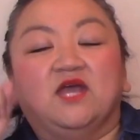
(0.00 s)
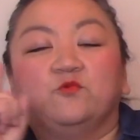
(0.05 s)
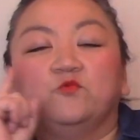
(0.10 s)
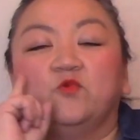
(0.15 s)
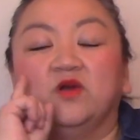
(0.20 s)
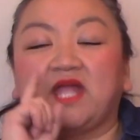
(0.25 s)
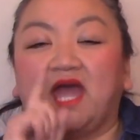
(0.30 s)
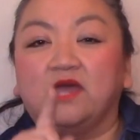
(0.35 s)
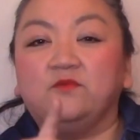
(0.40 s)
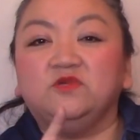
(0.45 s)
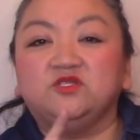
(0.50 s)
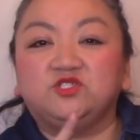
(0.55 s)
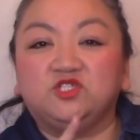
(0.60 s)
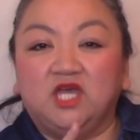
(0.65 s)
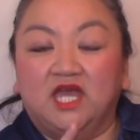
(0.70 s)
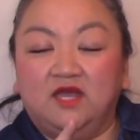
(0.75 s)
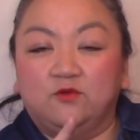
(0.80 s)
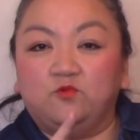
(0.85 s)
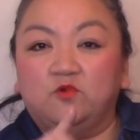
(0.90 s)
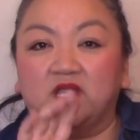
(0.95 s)
What I
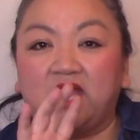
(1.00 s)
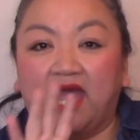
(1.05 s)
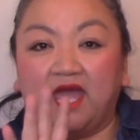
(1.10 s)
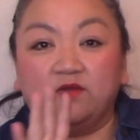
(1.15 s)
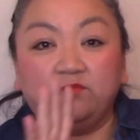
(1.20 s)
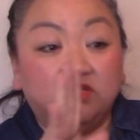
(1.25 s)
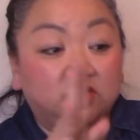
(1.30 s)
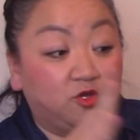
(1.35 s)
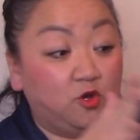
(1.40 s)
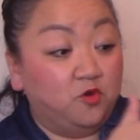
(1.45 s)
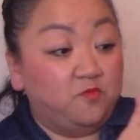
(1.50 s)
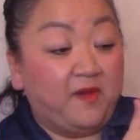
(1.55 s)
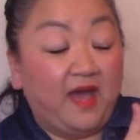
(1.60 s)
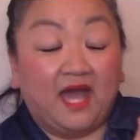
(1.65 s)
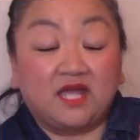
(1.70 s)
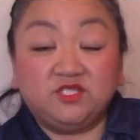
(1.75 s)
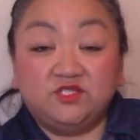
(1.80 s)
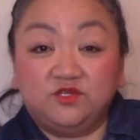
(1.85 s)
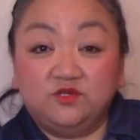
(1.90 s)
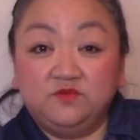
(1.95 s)
would go
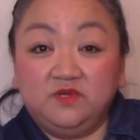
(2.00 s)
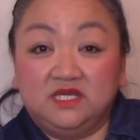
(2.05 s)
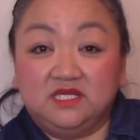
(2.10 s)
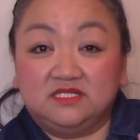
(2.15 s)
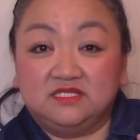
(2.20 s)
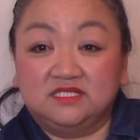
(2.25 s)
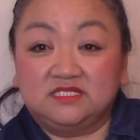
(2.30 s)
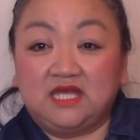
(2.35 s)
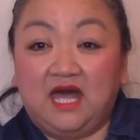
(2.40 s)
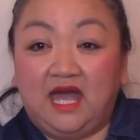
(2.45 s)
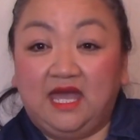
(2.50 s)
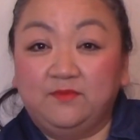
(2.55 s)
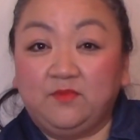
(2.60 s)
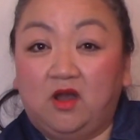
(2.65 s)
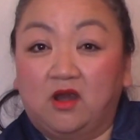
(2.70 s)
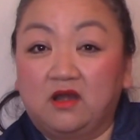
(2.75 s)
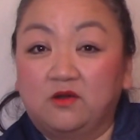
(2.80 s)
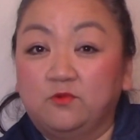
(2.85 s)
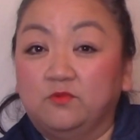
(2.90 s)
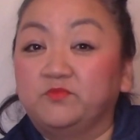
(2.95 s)
back to is the time
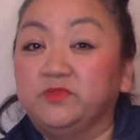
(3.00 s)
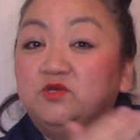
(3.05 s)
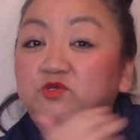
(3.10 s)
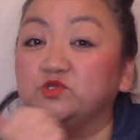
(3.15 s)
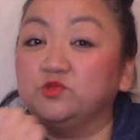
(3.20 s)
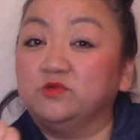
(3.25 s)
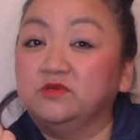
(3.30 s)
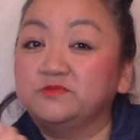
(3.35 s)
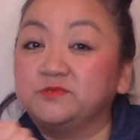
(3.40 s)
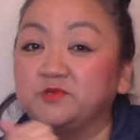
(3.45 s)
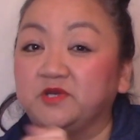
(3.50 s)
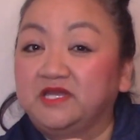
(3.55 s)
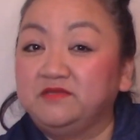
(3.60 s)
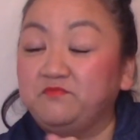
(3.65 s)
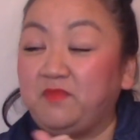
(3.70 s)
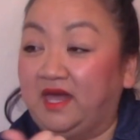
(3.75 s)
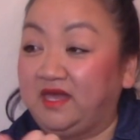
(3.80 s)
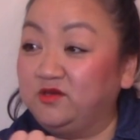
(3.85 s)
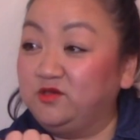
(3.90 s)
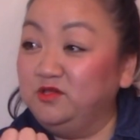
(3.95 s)
our mutual friend
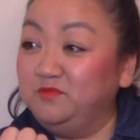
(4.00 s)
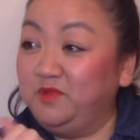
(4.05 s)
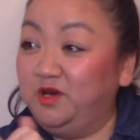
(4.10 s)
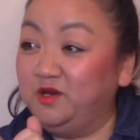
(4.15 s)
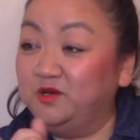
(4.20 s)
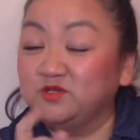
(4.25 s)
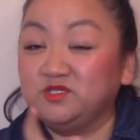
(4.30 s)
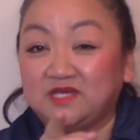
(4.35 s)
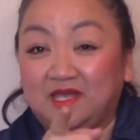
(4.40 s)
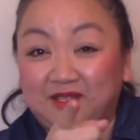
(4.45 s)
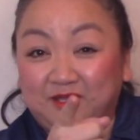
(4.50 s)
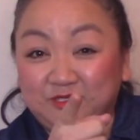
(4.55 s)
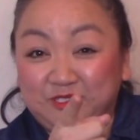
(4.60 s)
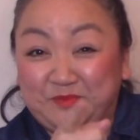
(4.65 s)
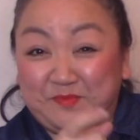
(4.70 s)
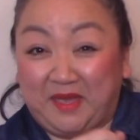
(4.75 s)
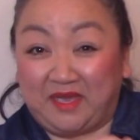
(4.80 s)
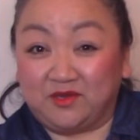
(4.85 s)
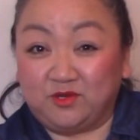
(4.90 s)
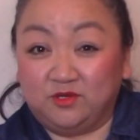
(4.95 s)
Michael Mo, shout out to
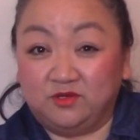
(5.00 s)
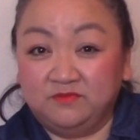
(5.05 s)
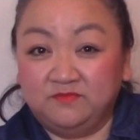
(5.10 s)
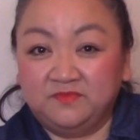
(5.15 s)
Michael.